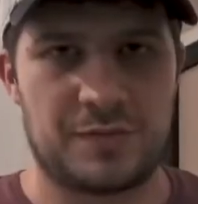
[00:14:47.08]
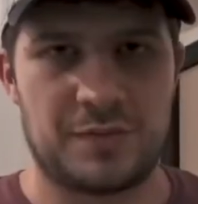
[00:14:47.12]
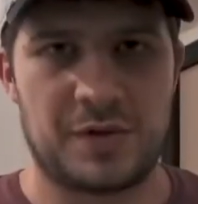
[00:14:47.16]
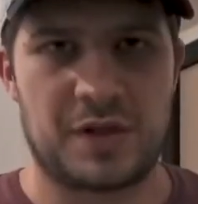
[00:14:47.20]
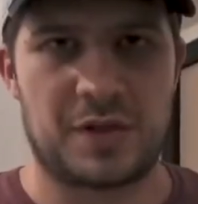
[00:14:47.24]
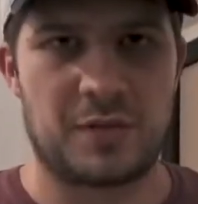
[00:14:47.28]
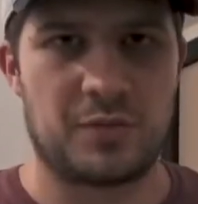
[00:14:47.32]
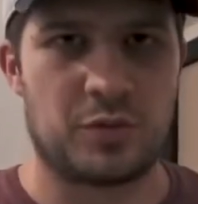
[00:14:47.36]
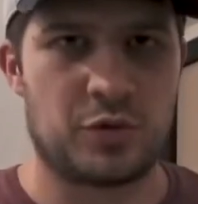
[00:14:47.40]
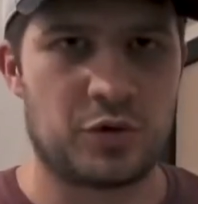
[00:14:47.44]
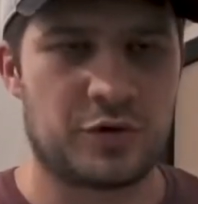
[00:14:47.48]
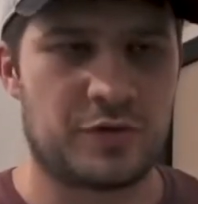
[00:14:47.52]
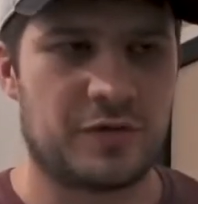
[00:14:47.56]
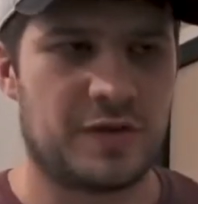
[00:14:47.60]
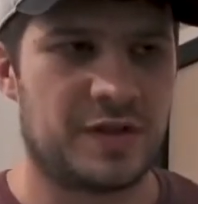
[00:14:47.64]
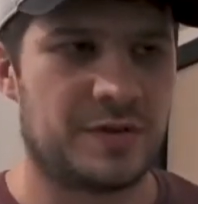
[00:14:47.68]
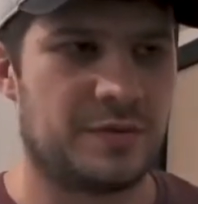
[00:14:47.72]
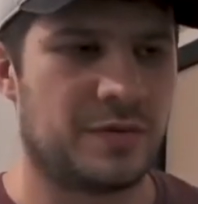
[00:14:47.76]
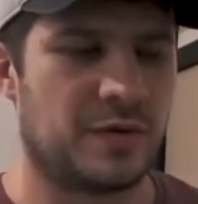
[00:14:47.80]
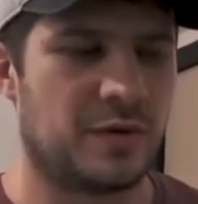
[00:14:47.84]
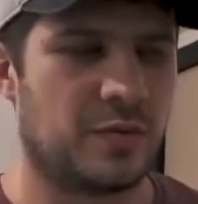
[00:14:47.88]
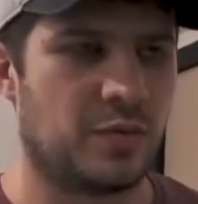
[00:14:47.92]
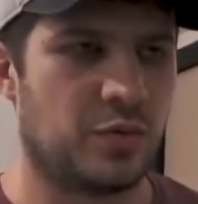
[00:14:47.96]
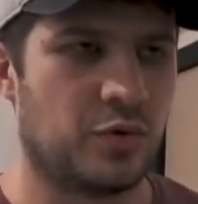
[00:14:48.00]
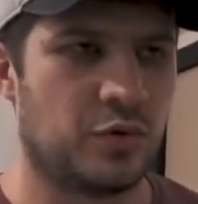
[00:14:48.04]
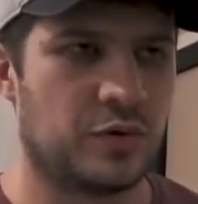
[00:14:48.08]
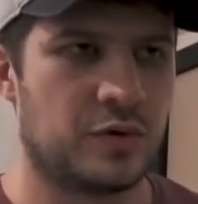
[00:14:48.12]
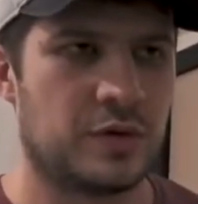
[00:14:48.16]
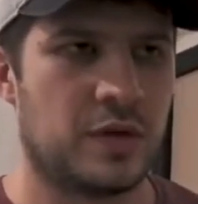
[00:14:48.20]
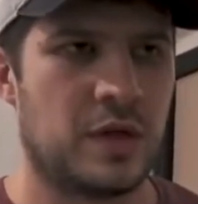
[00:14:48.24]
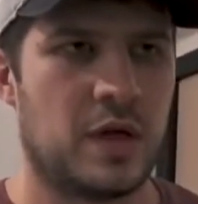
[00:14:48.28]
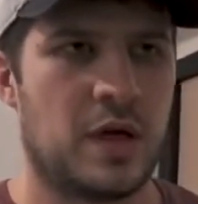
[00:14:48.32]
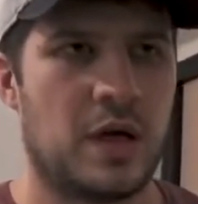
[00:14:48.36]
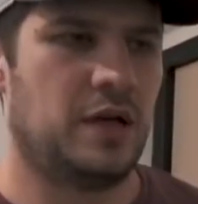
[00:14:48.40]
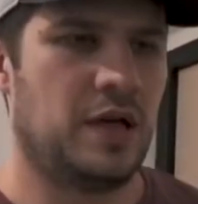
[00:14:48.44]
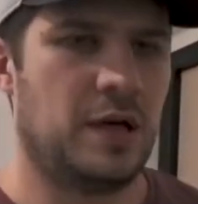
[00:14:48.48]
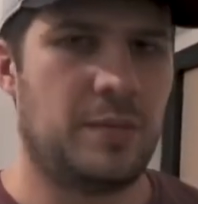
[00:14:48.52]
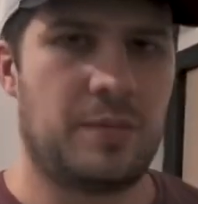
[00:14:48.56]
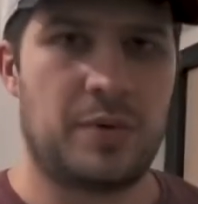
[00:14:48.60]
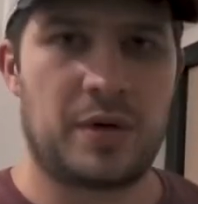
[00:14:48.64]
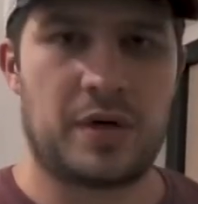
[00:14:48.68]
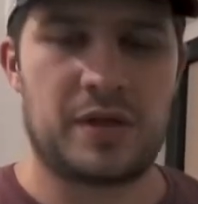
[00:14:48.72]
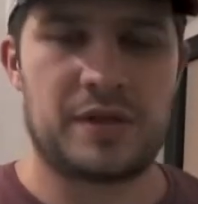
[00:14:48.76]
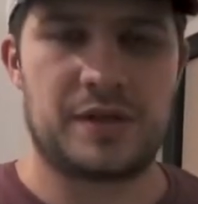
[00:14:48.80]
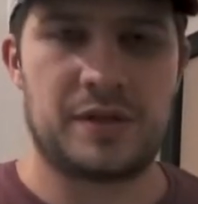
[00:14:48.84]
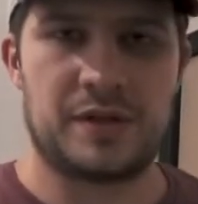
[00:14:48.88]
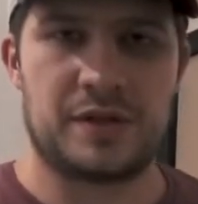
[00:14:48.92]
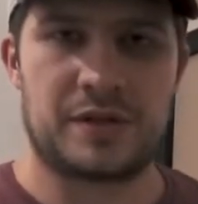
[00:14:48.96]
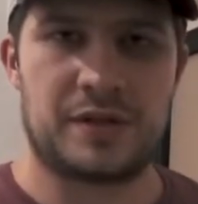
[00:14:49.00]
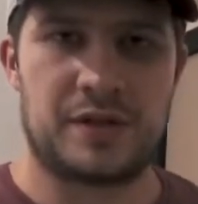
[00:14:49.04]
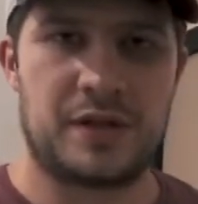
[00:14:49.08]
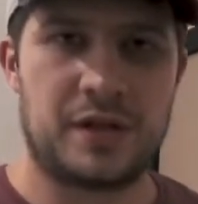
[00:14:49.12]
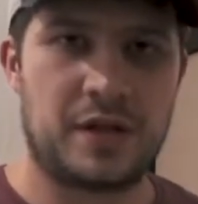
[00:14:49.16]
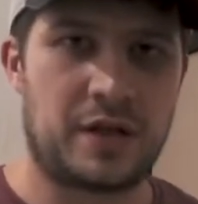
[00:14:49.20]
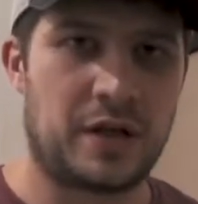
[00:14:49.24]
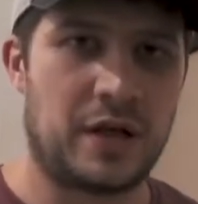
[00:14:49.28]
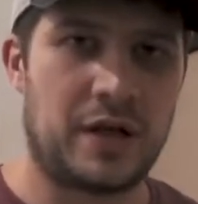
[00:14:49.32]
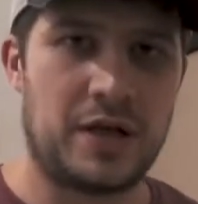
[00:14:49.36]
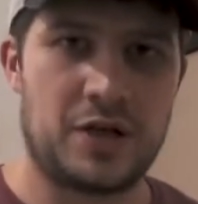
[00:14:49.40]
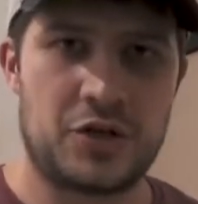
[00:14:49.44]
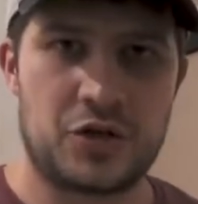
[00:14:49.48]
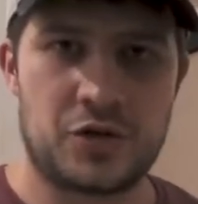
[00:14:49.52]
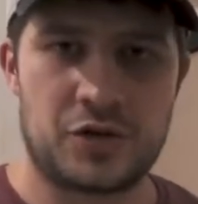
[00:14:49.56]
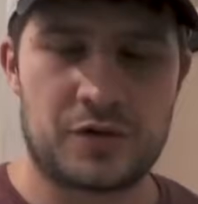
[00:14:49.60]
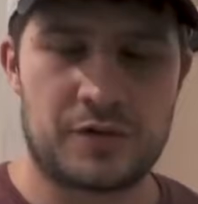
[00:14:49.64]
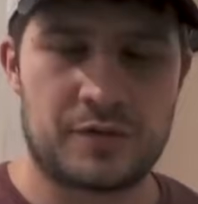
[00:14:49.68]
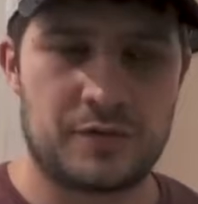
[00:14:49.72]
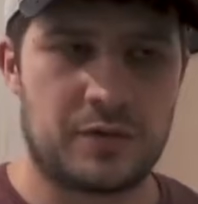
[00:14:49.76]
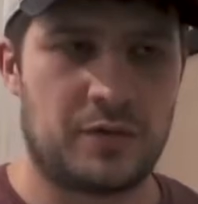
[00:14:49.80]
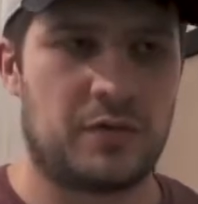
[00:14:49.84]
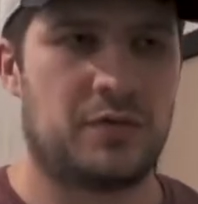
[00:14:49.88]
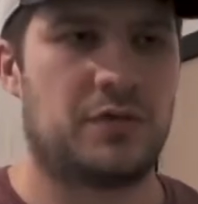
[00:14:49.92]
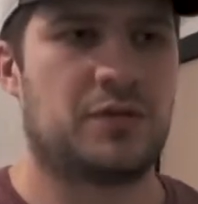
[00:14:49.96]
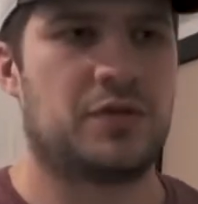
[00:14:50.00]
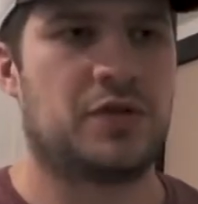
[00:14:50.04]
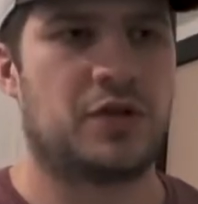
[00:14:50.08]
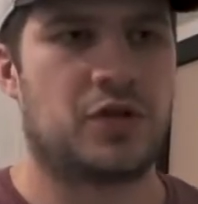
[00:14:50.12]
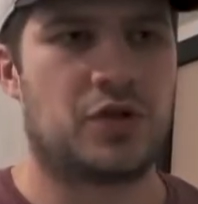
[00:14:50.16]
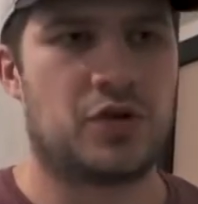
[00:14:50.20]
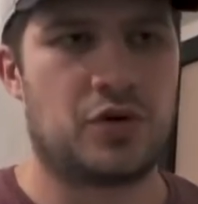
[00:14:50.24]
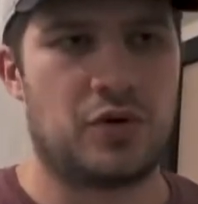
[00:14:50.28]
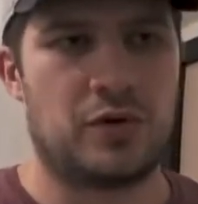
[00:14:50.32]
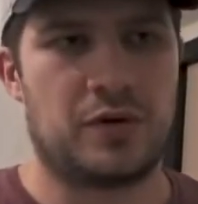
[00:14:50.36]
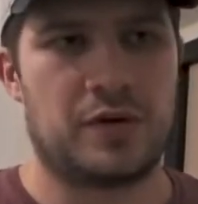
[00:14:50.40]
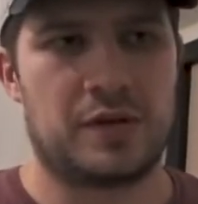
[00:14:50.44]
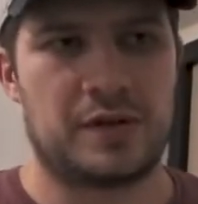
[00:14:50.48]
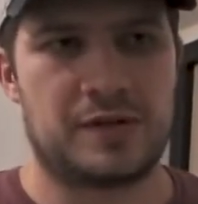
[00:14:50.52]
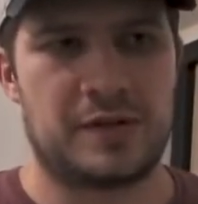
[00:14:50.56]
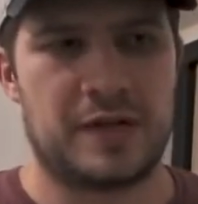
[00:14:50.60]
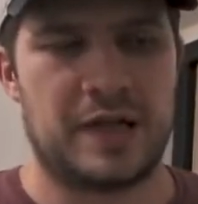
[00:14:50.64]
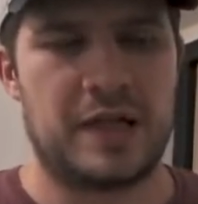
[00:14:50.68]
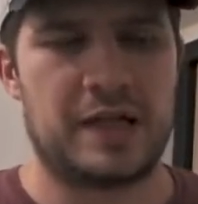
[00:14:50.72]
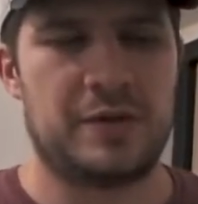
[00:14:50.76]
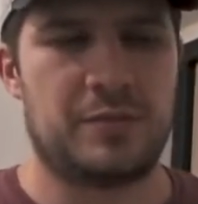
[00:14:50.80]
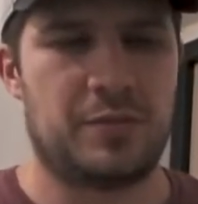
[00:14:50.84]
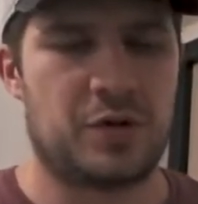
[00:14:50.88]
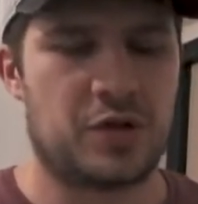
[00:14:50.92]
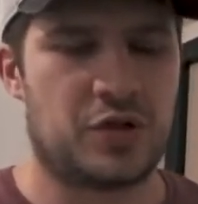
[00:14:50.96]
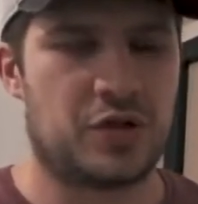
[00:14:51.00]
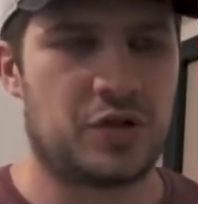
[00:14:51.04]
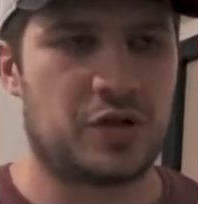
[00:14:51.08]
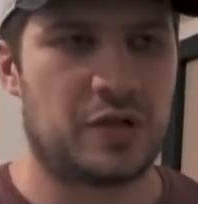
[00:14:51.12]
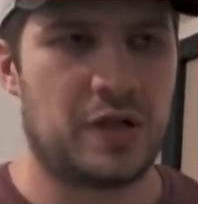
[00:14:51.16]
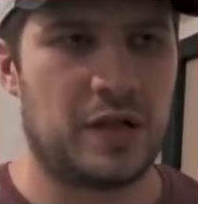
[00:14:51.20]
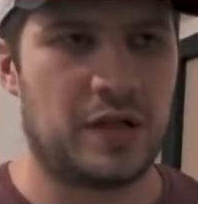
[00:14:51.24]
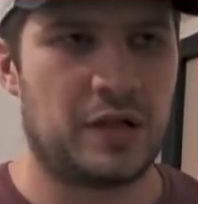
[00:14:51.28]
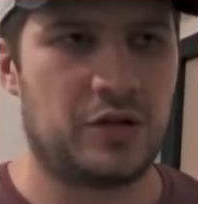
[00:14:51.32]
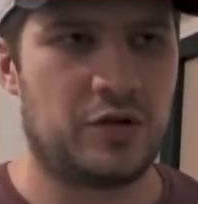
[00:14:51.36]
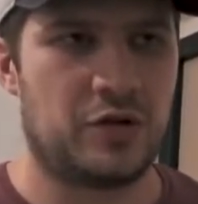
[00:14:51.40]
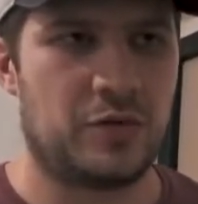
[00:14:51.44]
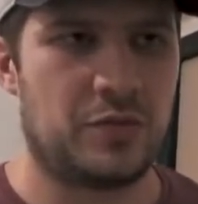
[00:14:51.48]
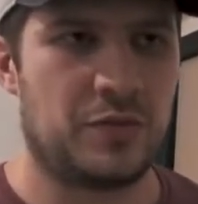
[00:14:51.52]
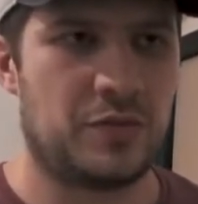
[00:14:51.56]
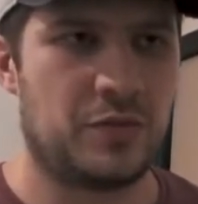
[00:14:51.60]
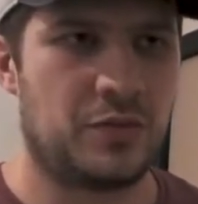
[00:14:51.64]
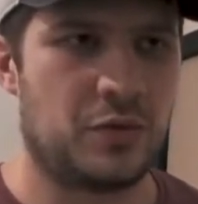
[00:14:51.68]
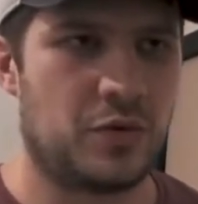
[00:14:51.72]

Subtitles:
is limited to 40 amp. Therefore, I had to use RBUZ.